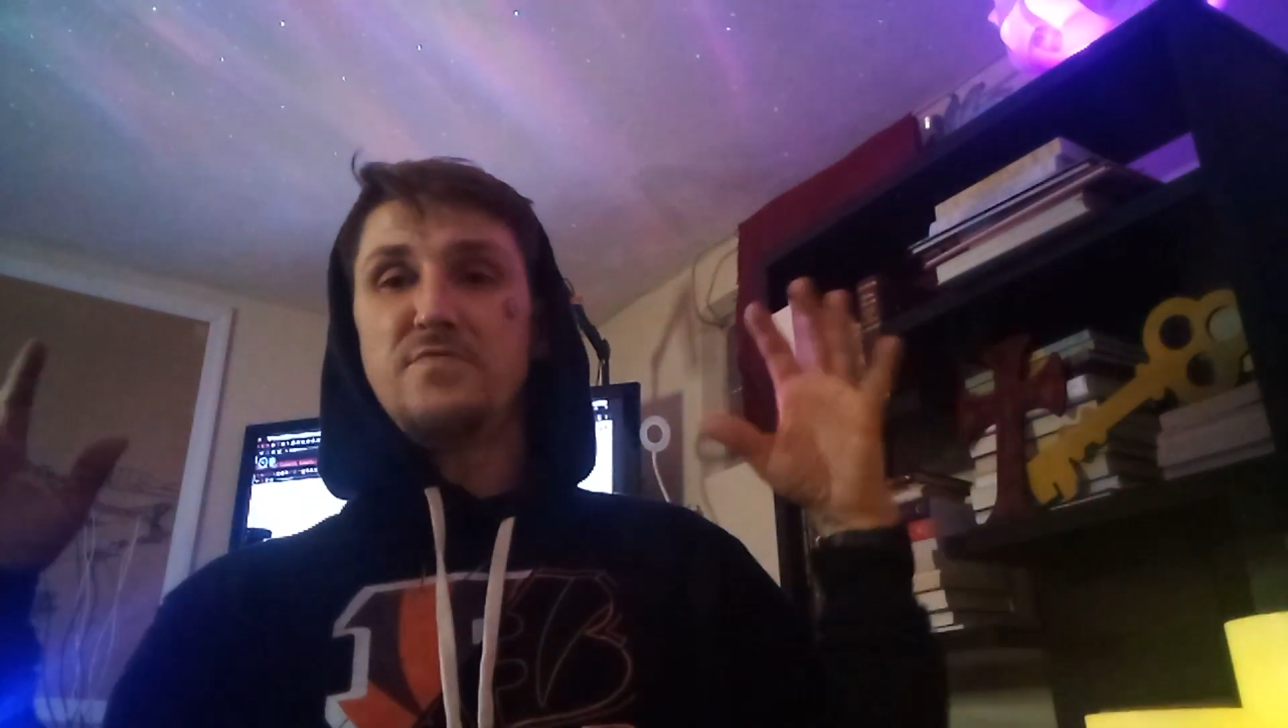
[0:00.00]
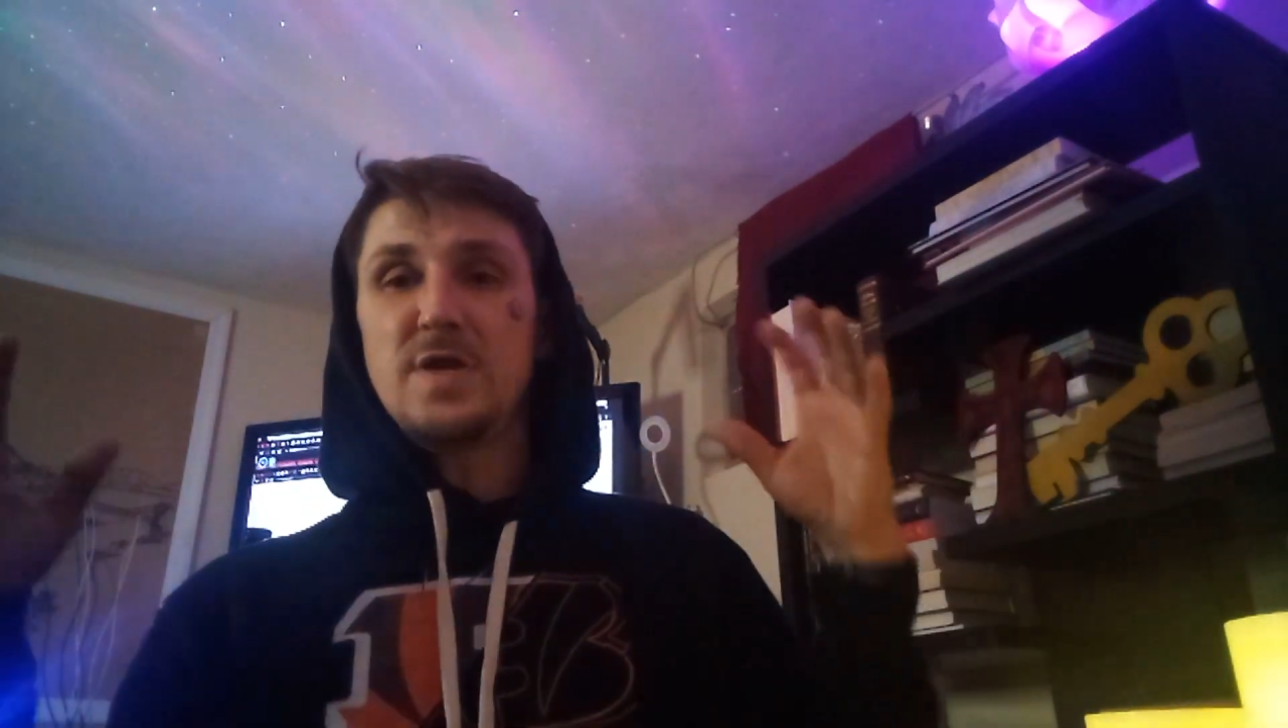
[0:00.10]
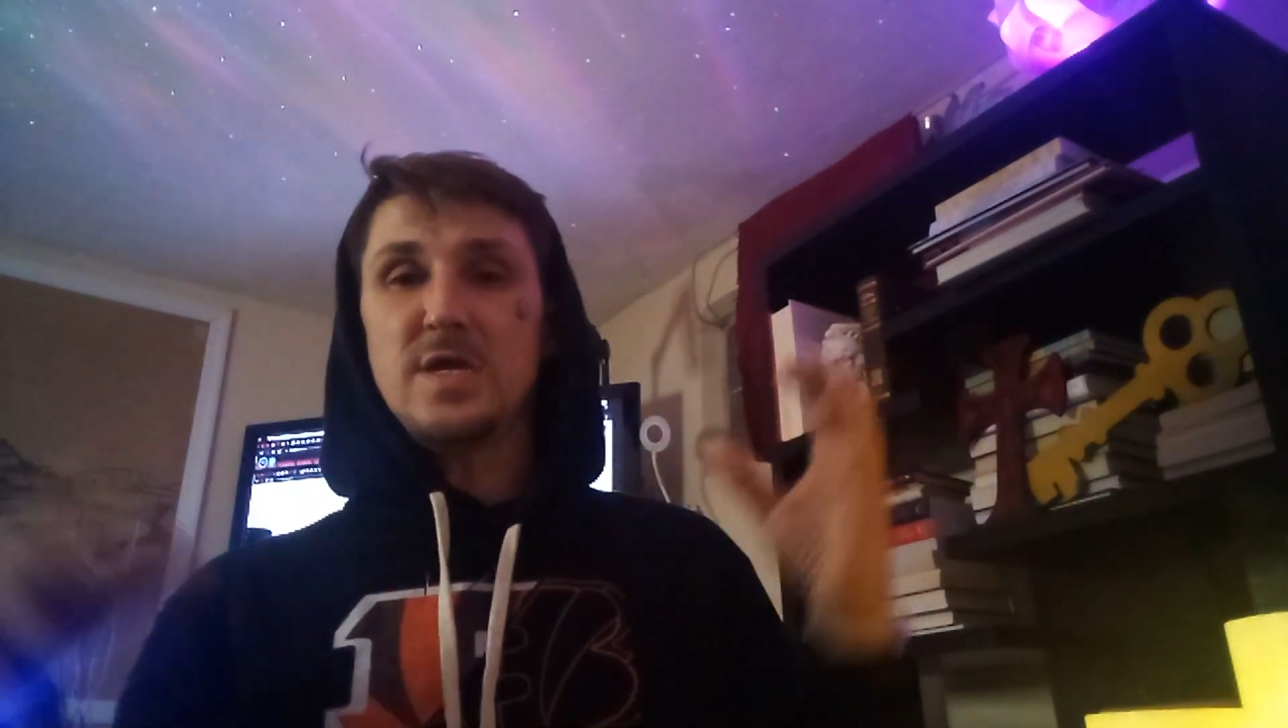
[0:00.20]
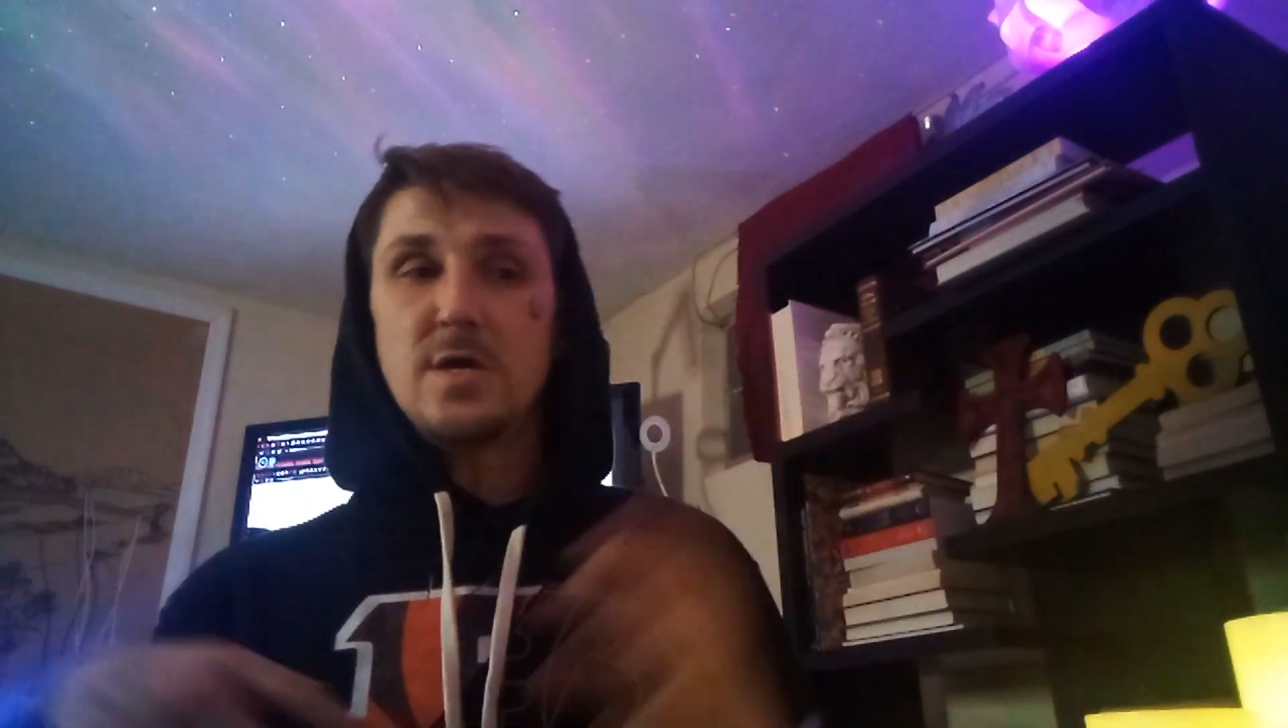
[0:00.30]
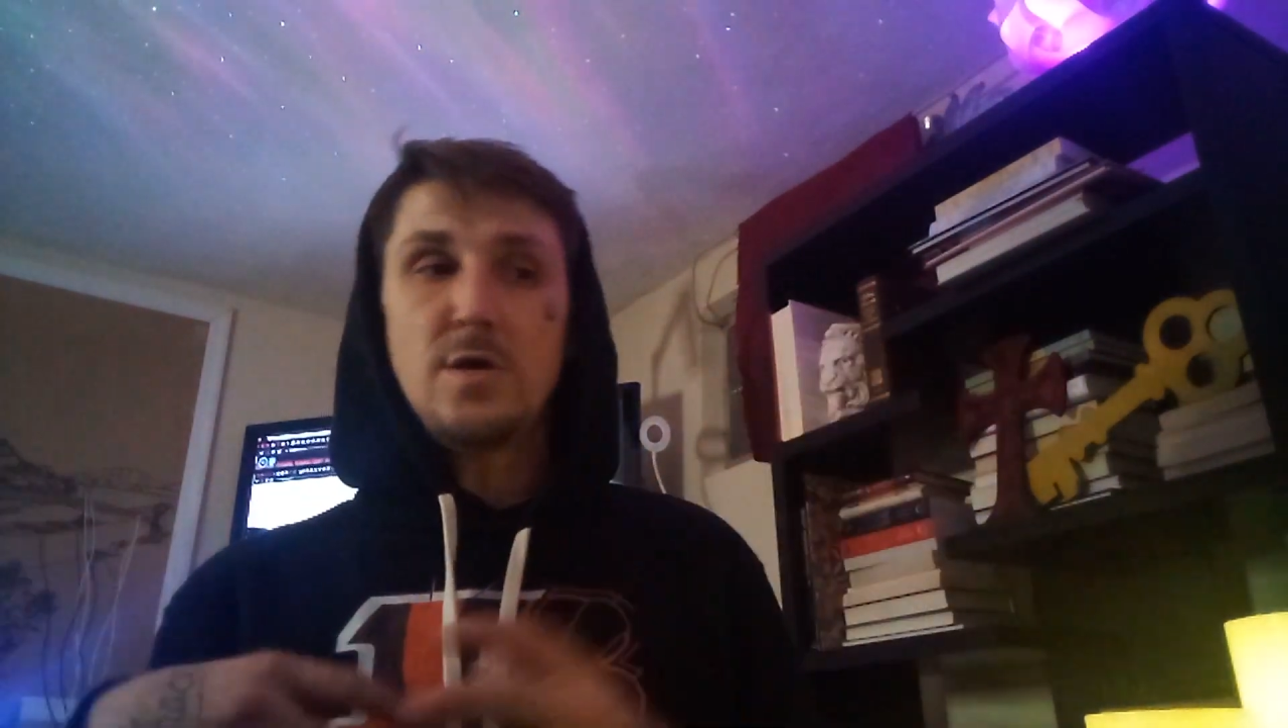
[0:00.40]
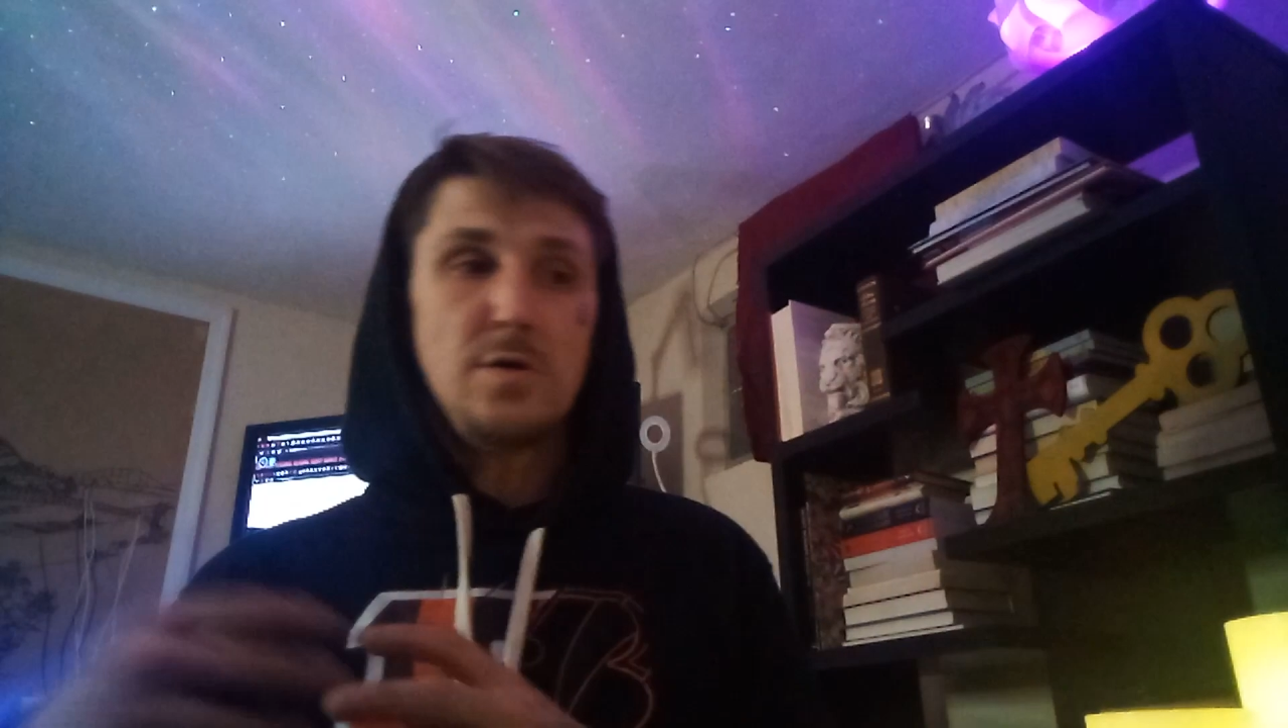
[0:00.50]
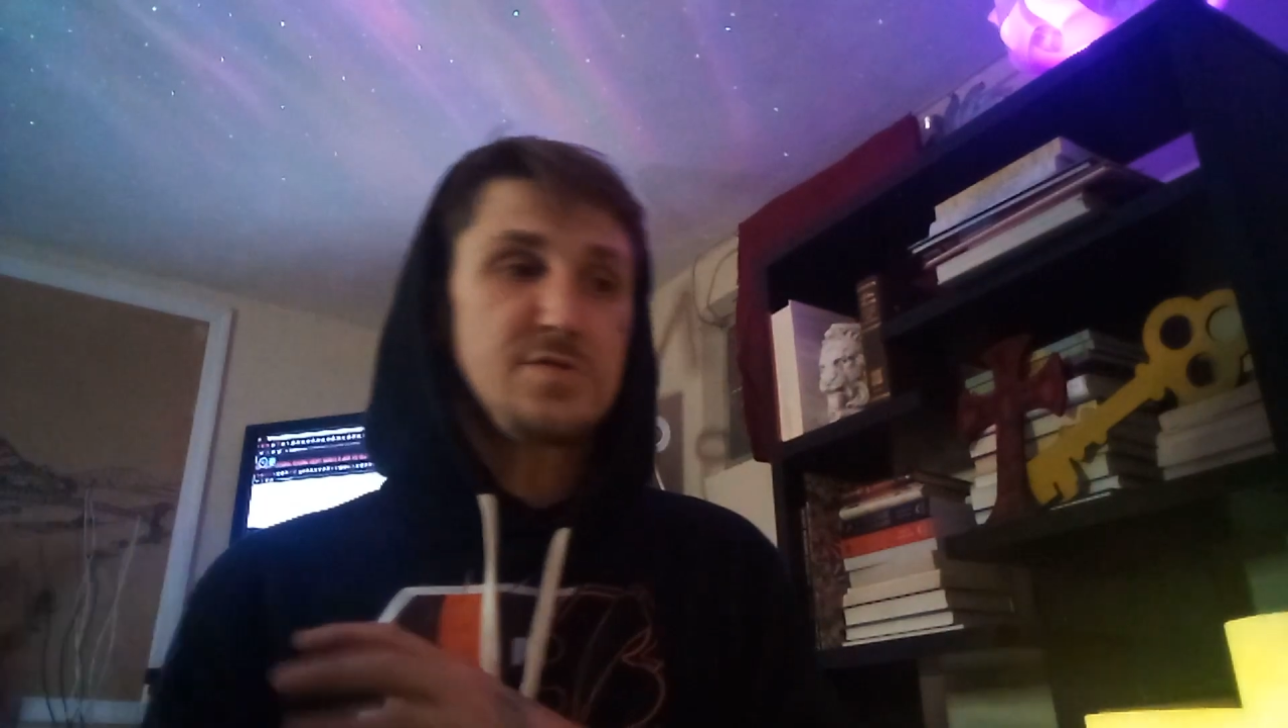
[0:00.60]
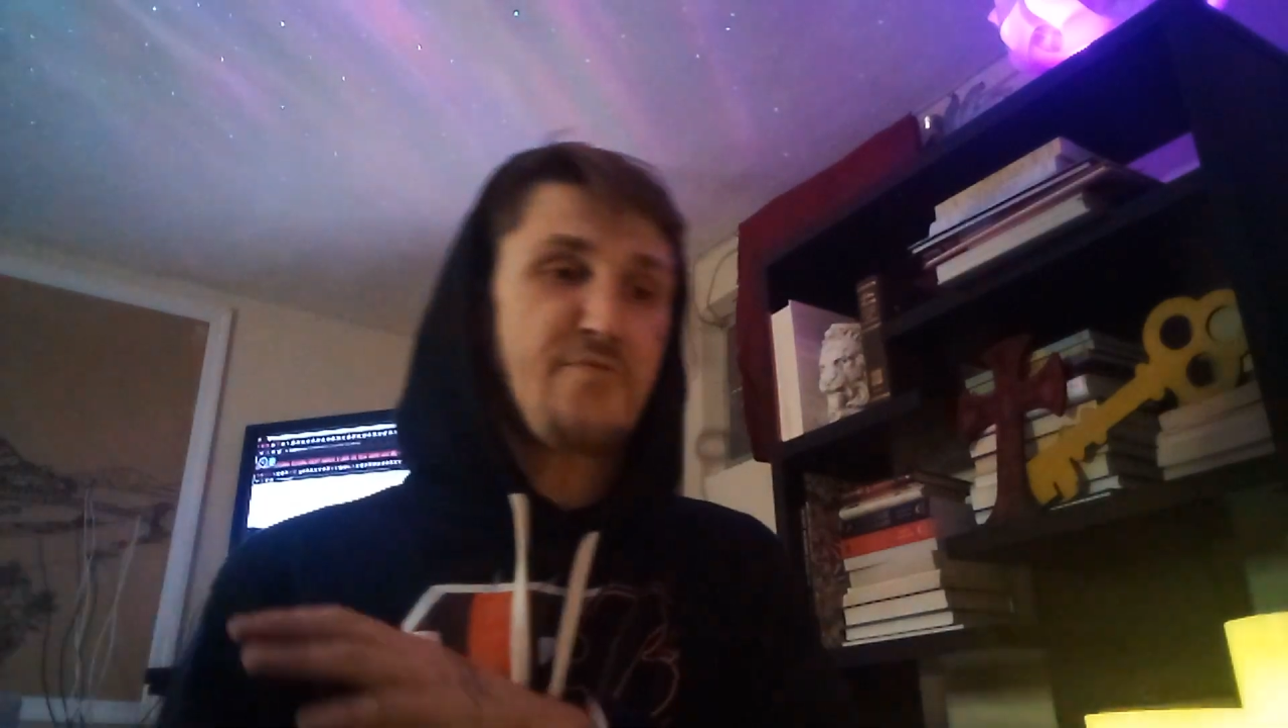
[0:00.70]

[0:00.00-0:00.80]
videos